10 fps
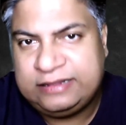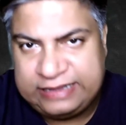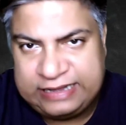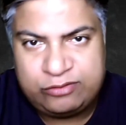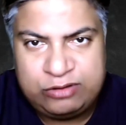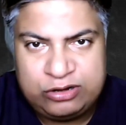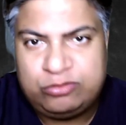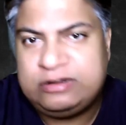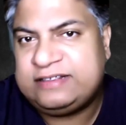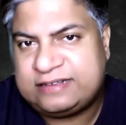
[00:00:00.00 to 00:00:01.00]
They are going
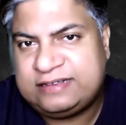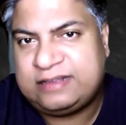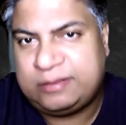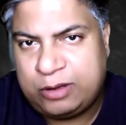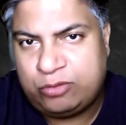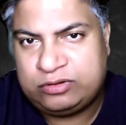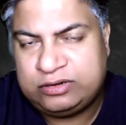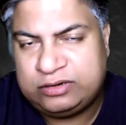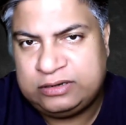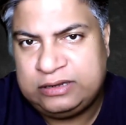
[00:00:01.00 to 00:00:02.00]
to discuss about
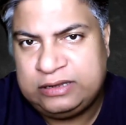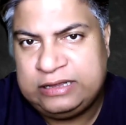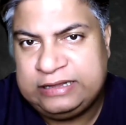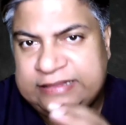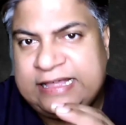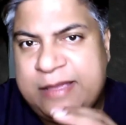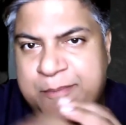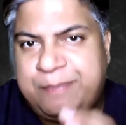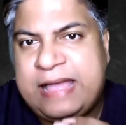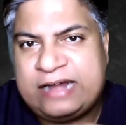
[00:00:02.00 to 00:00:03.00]
the
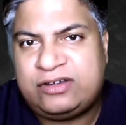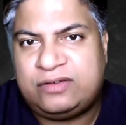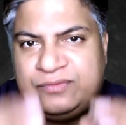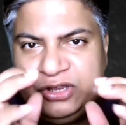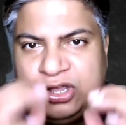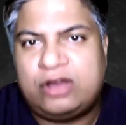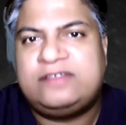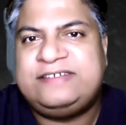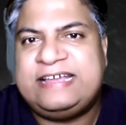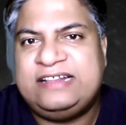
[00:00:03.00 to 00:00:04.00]
impact of
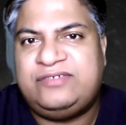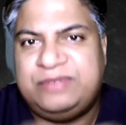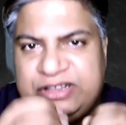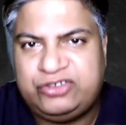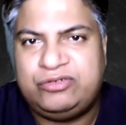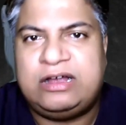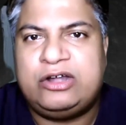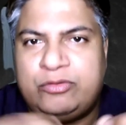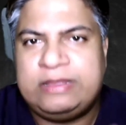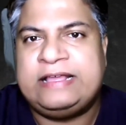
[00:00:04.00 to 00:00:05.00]
your change which you
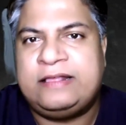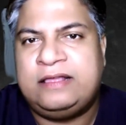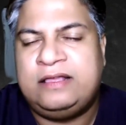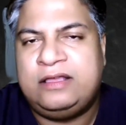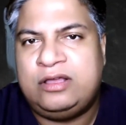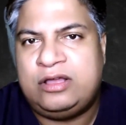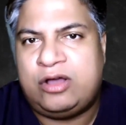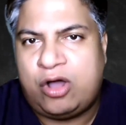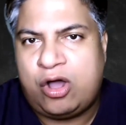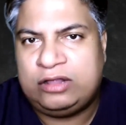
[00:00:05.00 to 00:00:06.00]
are doing
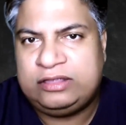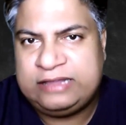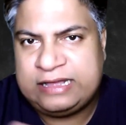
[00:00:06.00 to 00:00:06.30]
on